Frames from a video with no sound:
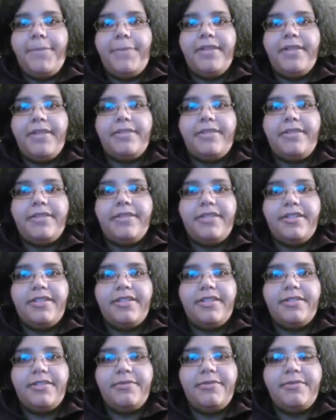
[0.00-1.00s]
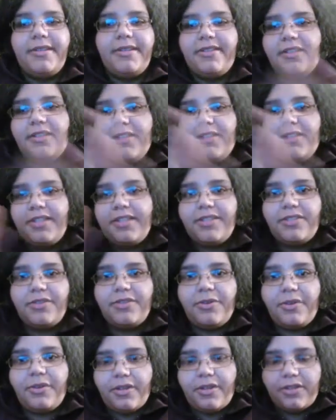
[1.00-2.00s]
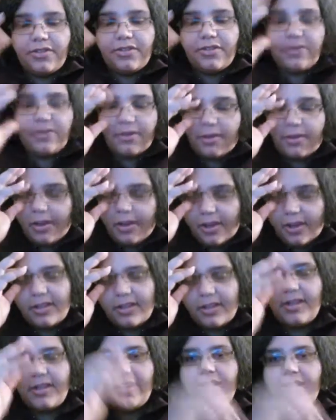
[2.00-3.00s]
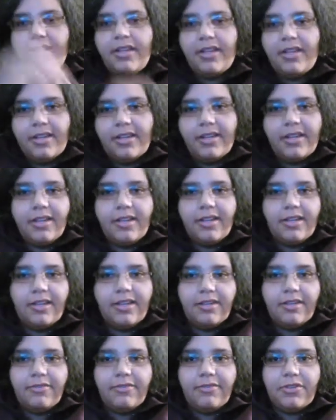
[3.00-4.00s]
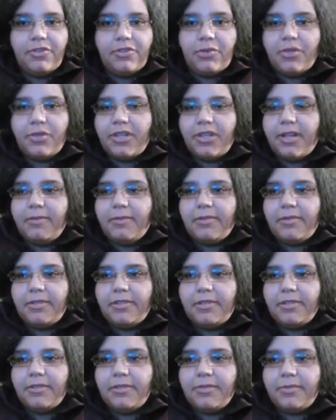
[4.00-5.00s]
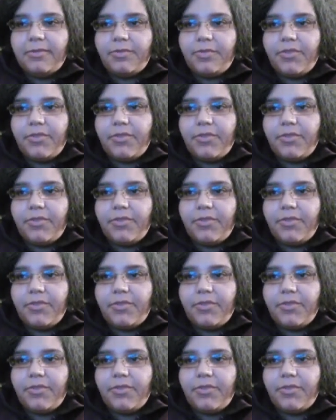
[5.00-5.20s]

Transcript: It's basically a Sherlock visual novel,